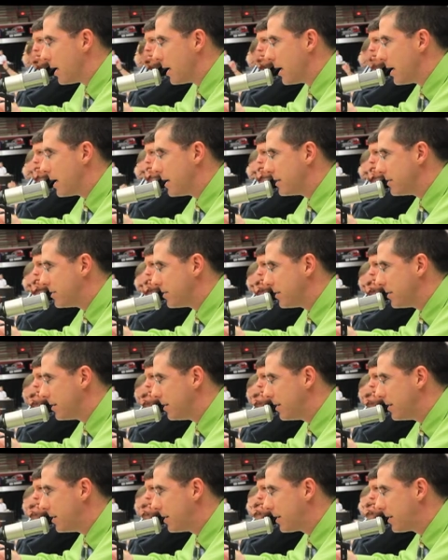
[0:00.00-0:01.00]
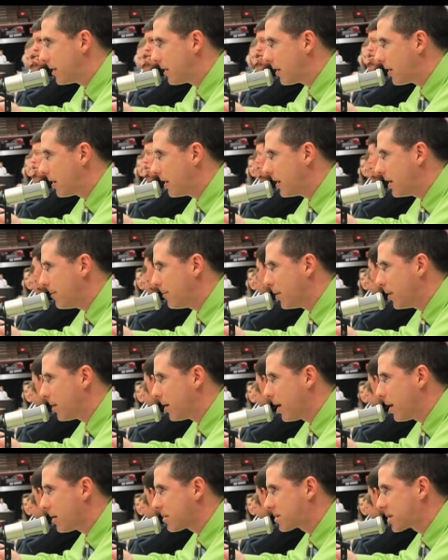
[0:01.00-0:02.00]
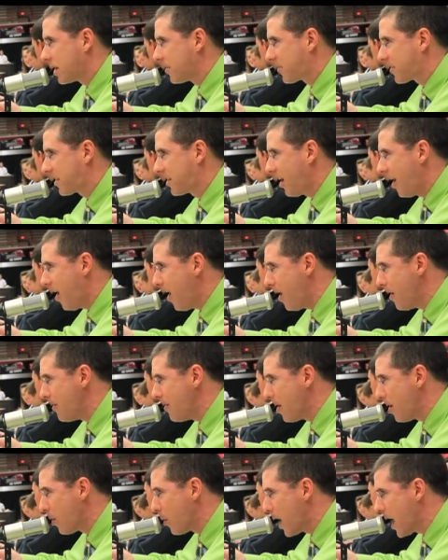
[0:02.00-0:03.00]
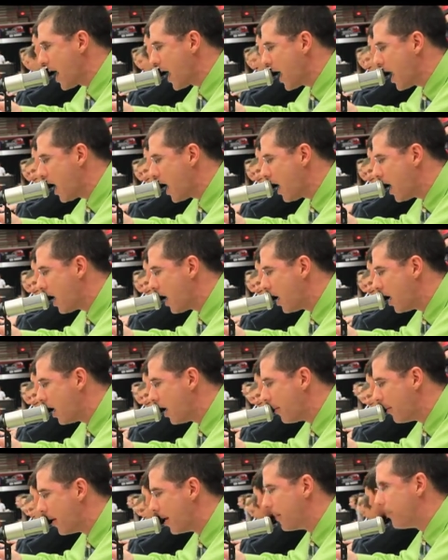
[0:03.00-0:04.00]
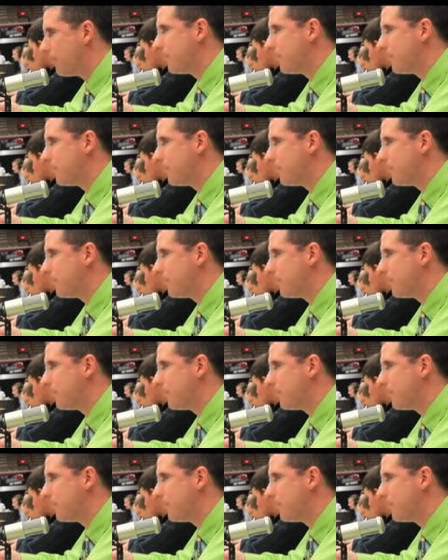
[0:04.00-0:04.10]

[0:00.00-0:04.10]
and your Running Bulldogs of Gardner Webb.